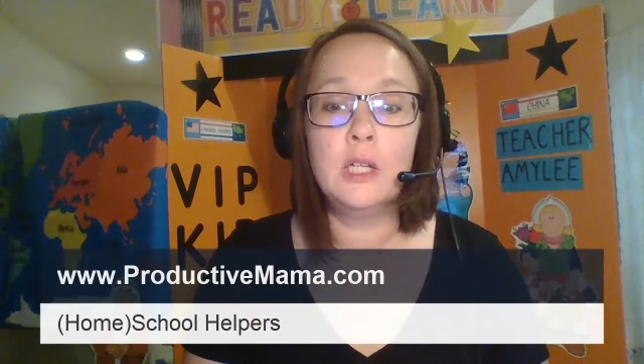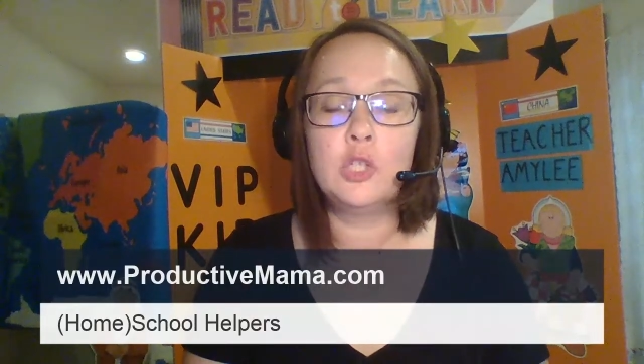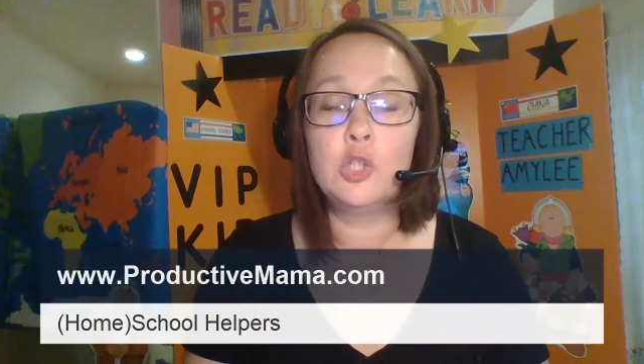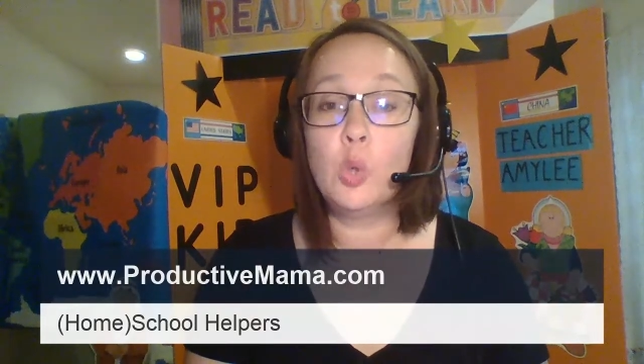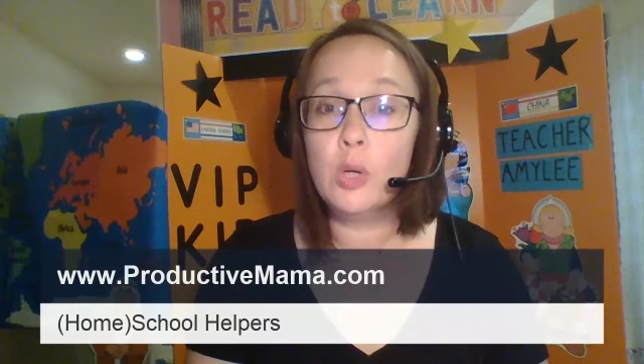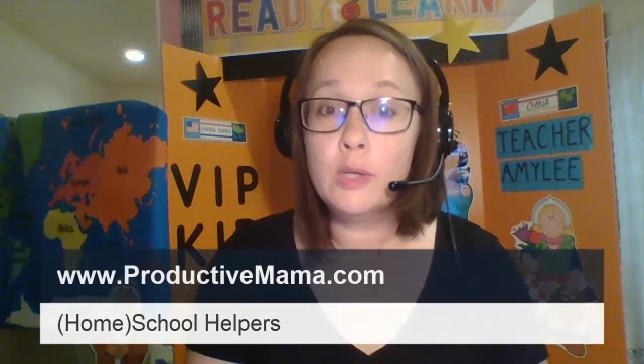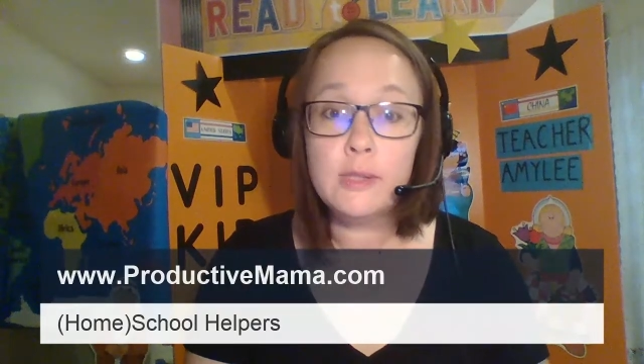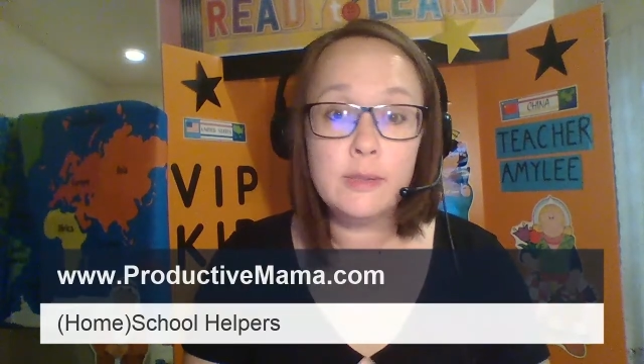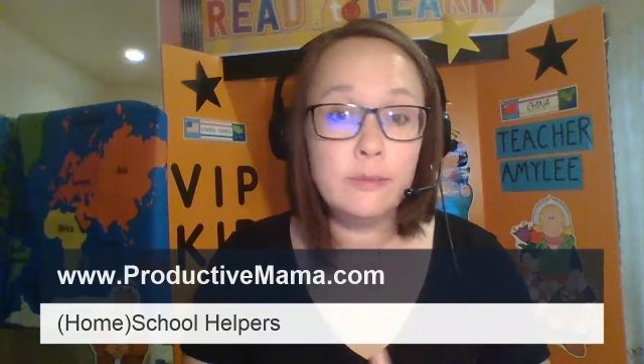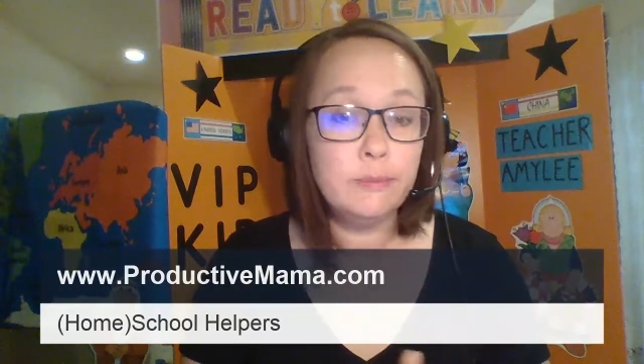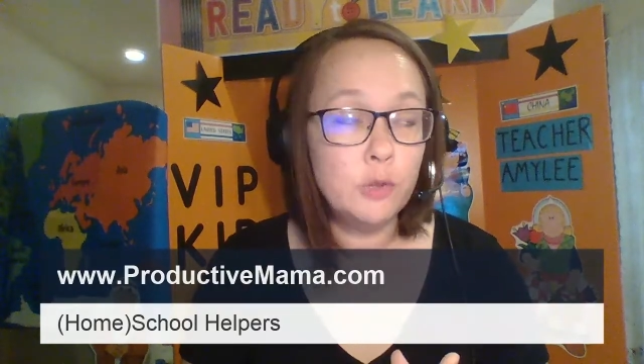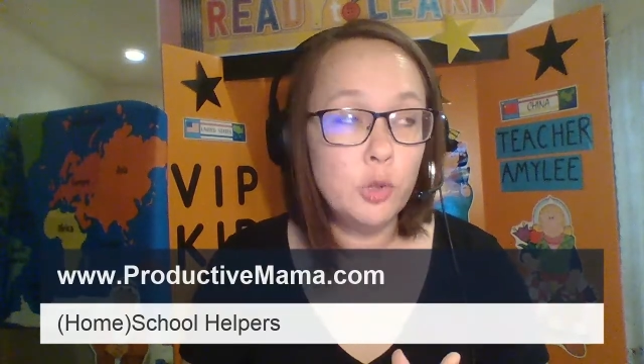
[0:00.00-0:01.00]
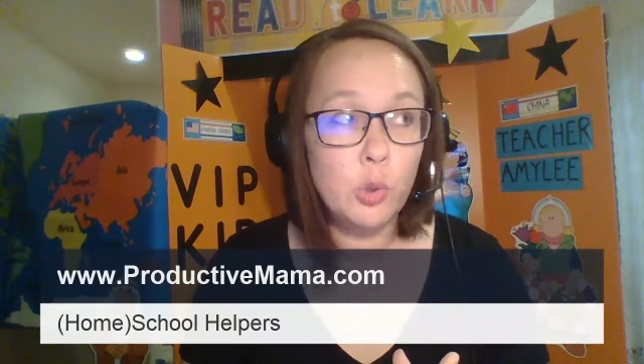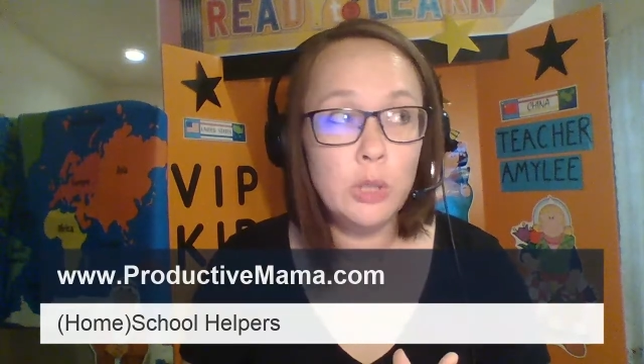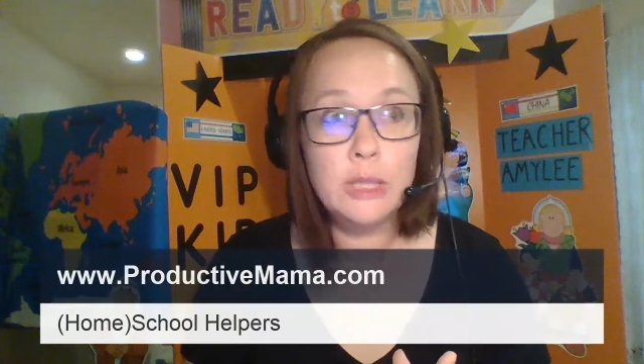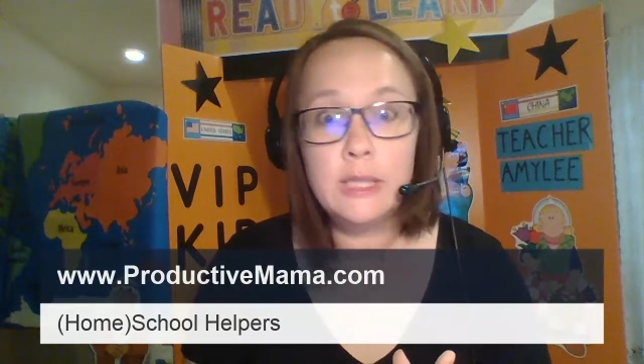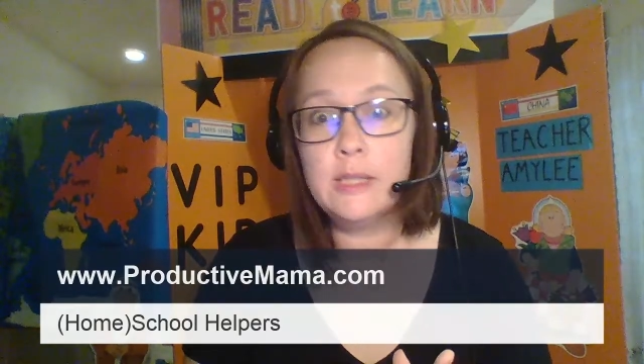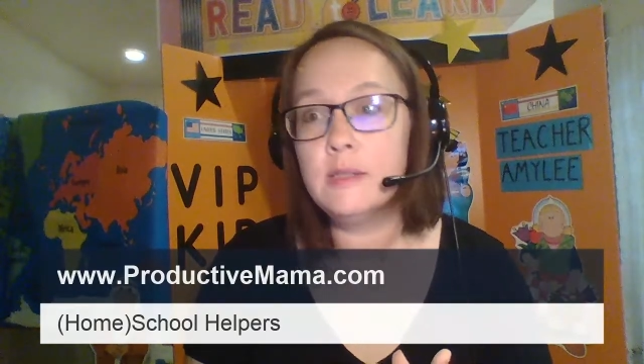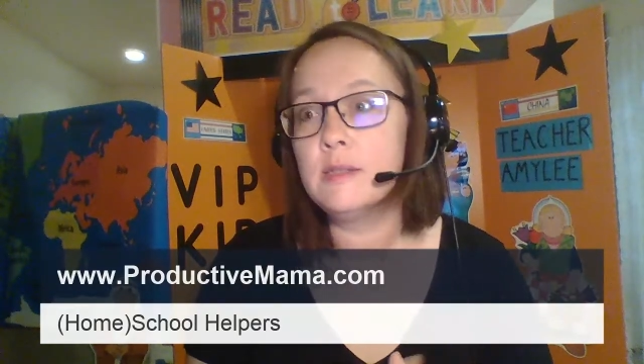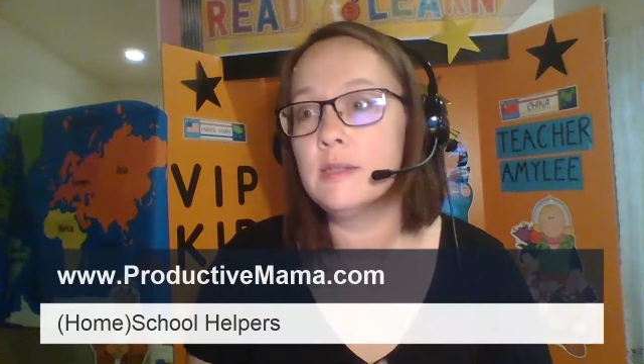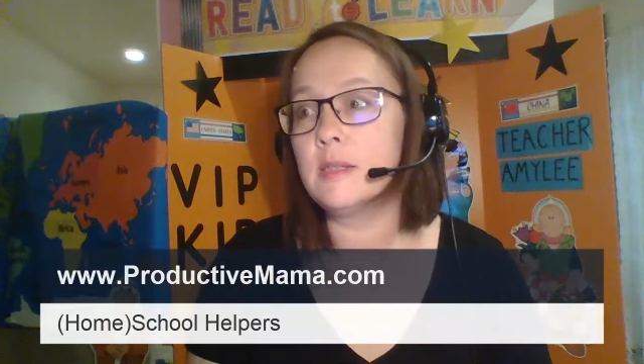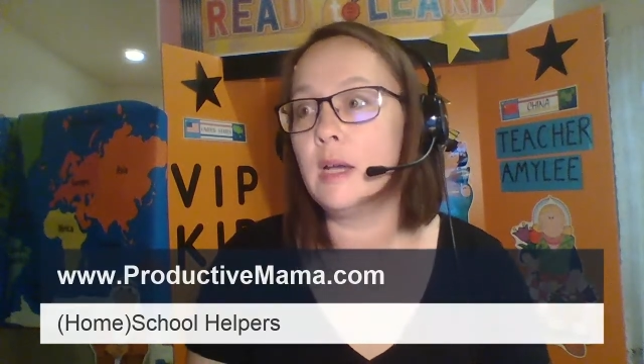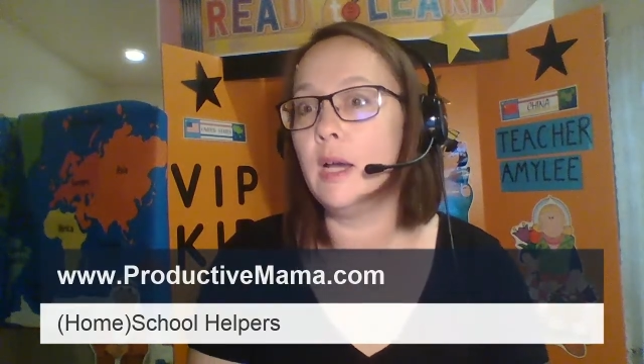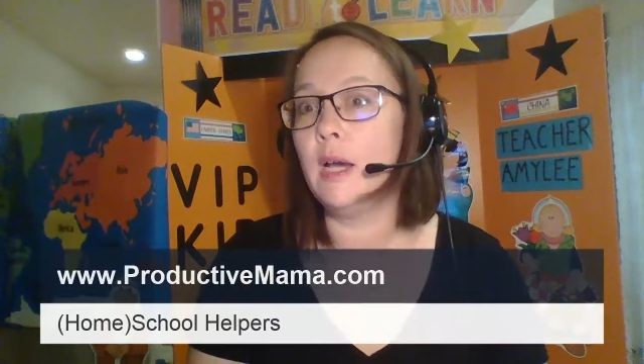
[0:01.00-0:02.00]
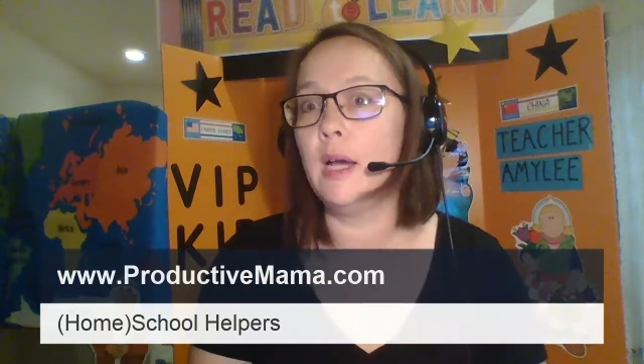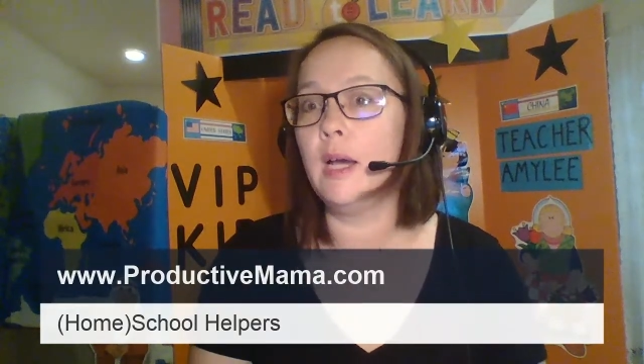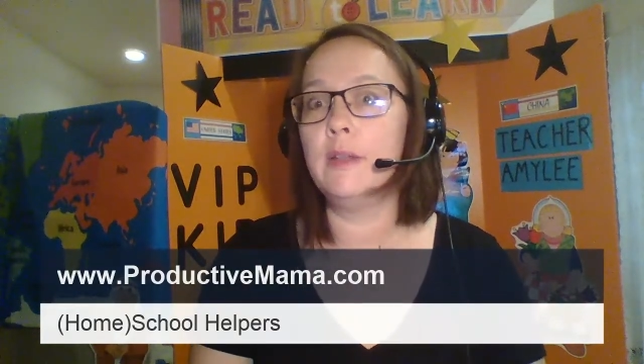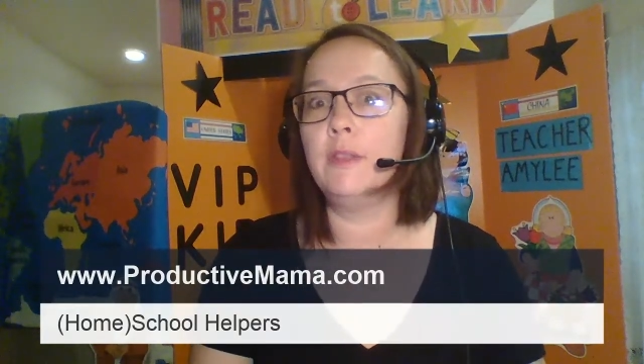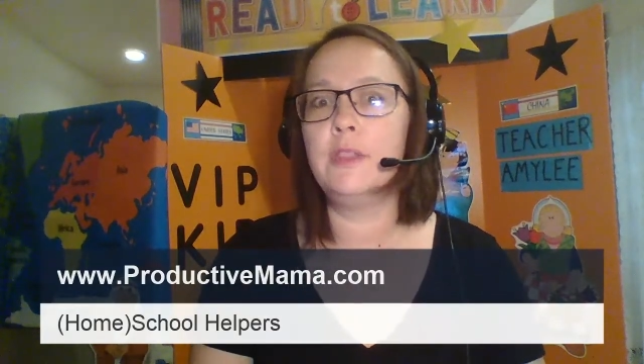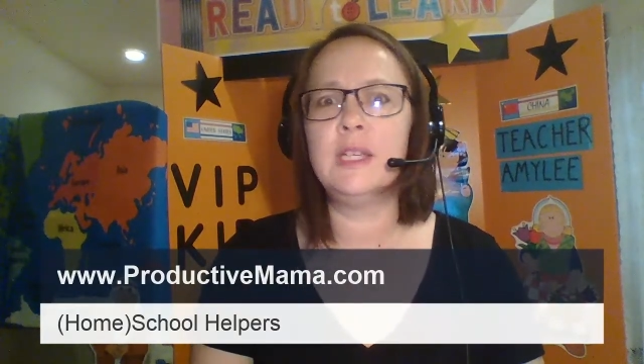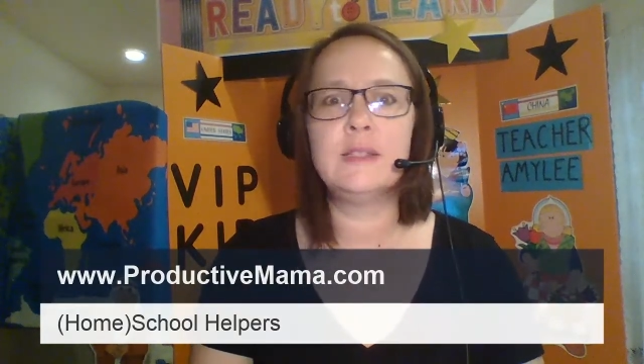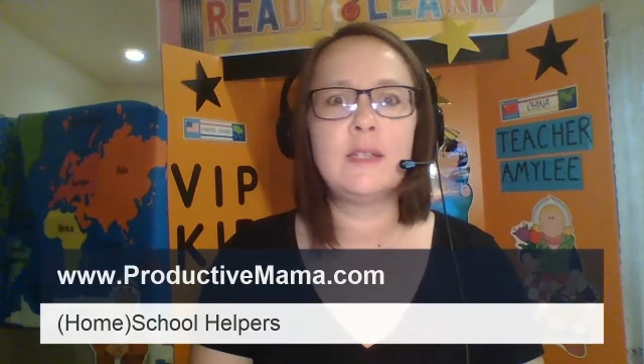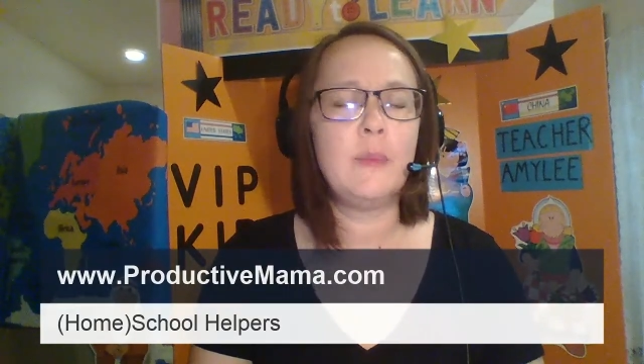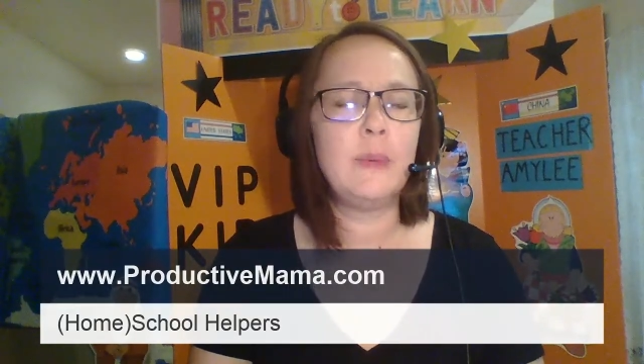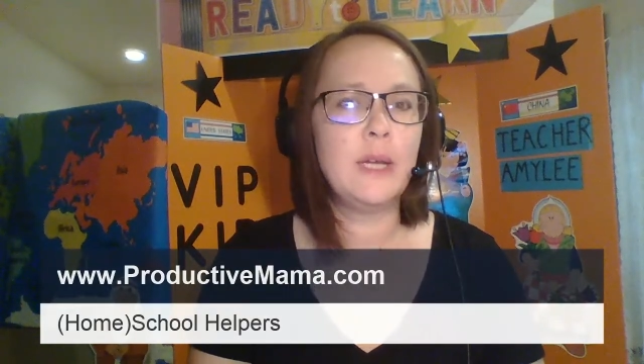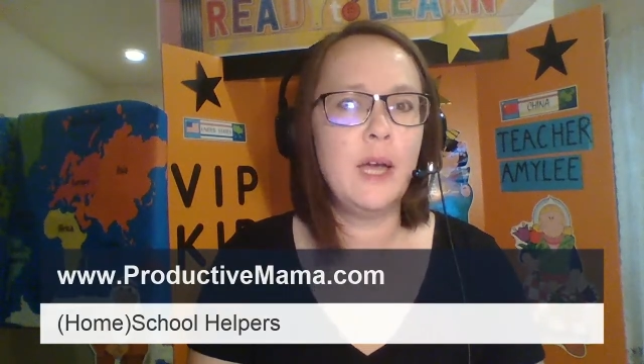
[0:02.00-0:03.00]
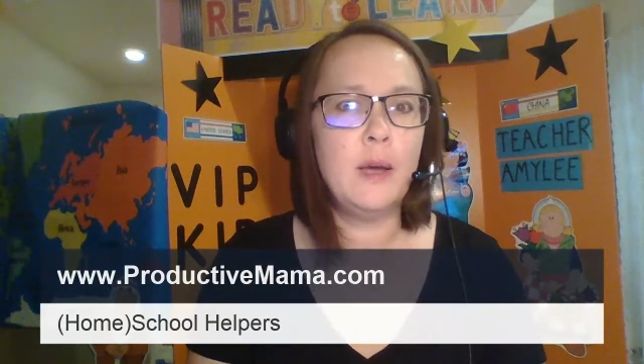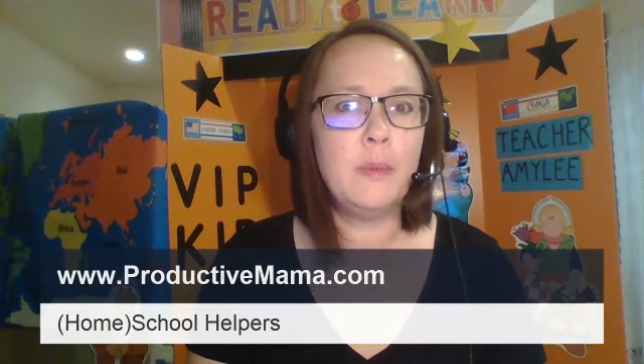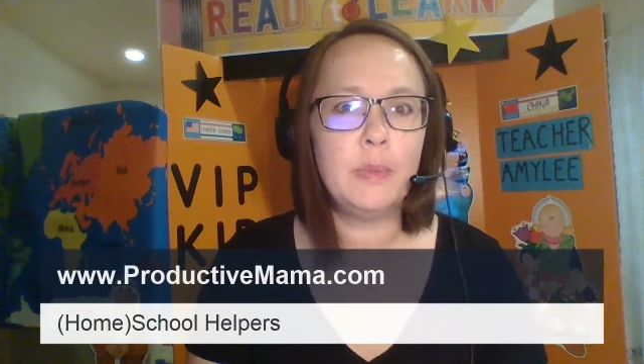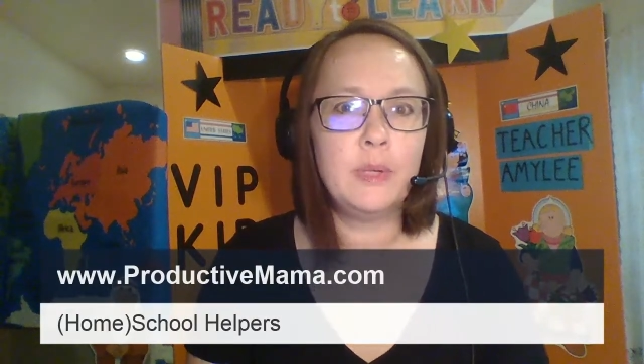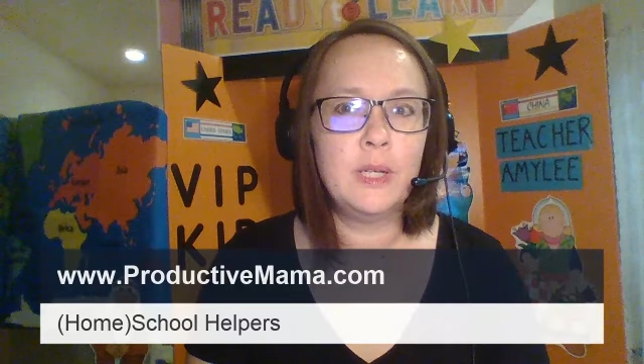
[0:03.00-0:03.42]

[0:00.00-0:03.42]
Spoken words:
Chore lists, things coming up,